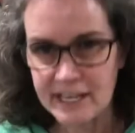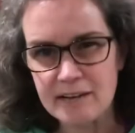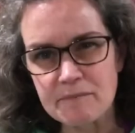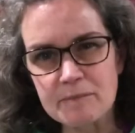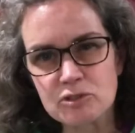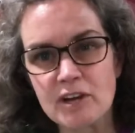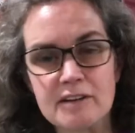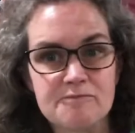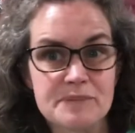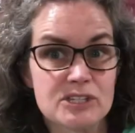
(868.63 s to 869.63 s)
down and maybe try
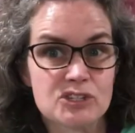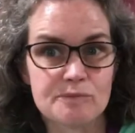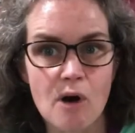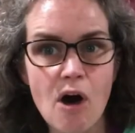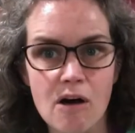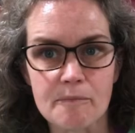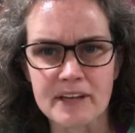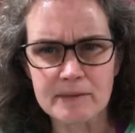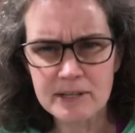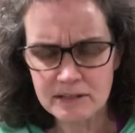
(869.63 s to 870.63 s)
to be small.
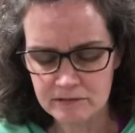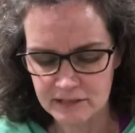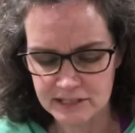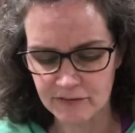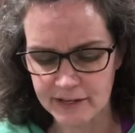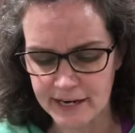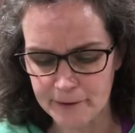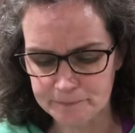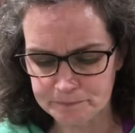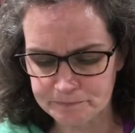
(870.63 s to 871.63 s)
Maybe? Let's find out.